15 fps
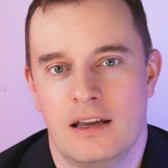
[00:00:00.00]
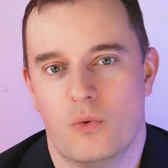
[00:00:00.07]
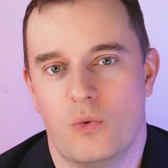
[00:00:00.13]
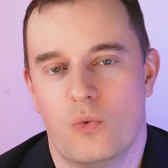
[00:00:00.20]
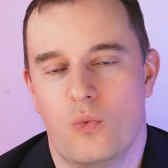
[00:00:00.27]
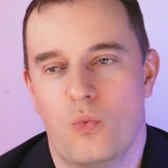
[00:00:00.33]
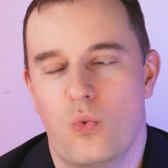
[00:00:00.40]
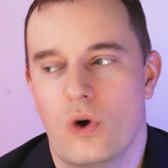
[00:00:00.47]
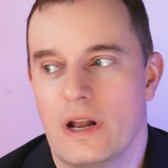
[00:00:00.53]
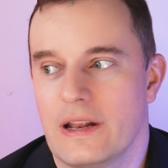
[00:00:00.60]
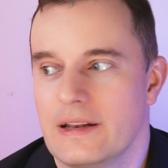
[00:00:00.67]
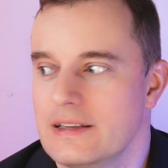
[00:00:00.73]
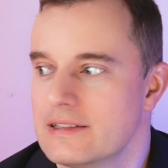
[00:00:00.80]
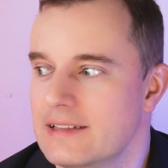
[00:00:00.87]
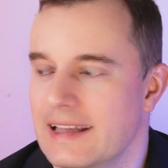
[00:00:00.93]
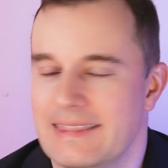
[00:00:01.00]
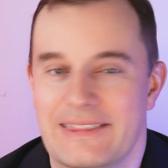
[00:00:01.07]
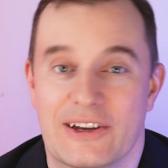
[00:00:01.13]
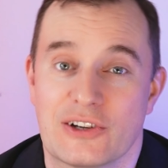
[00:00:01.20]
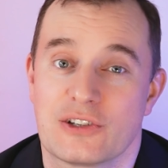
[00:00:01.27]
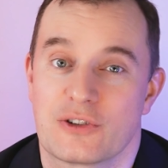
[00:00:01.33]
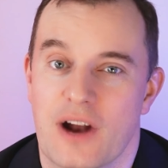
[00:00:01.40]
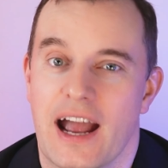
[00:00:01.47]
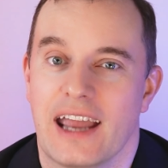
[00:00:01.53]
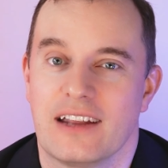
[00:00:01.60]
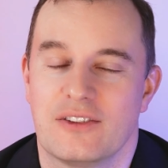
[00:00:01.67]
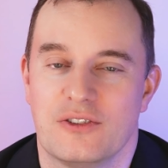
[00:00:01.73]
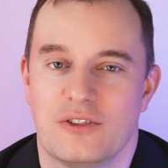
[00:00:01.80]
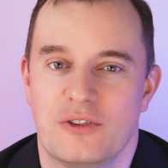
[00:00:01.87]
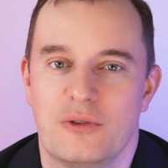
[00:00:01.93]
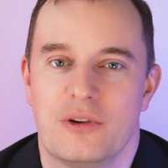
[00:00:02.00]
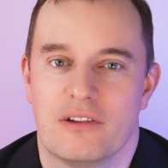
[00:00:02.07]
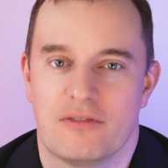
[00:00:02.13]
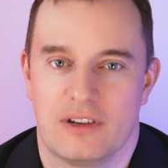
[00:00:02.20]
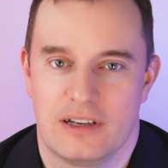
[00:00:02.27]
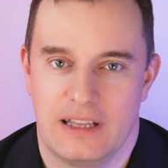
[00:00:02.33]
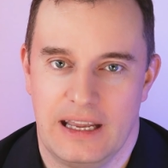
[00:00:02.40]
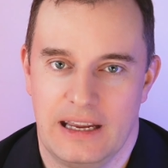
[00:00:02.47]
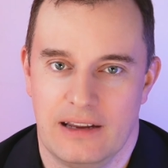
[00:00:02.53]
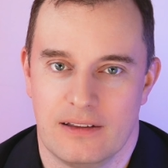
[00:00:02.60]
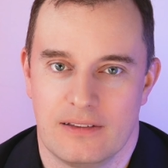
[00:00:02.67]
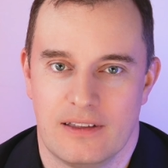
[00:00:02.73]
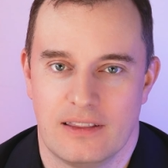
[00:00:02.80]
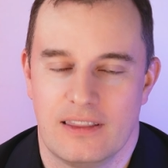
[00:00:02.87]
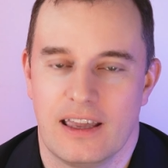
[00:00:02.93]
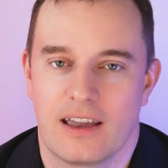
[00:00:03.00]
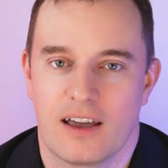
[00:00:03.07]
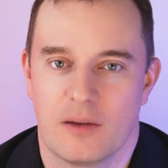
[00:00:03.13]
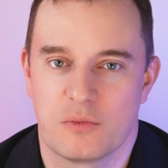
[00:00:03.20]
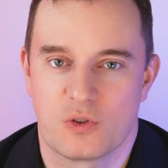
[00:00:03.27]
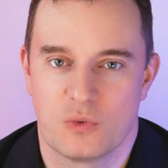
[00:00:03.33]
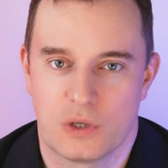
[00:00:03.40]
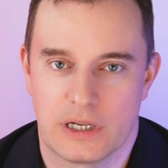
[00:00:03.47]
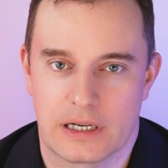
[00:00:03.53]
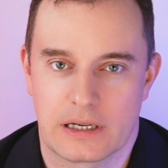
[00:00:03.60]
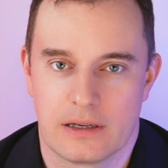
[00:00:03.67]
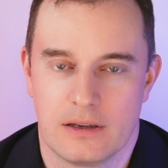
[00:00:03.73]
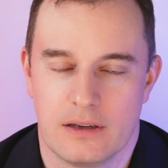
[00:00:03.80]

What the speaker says: what it is that they're trying to do every day that they come to work.